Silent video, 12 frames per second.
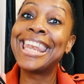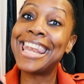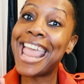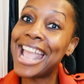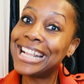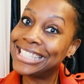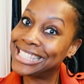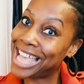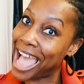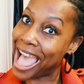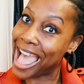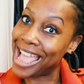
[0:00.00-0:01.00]

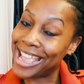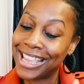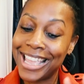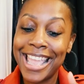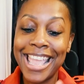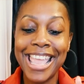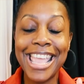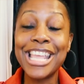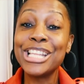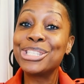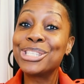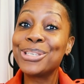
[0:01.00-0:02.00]
necktie
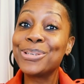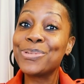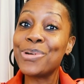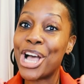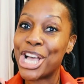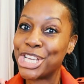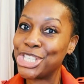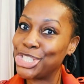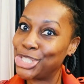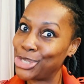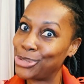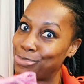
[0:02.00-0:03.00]
into a
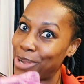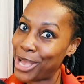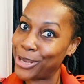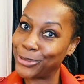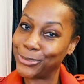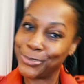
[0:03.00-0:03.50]
shoe bow.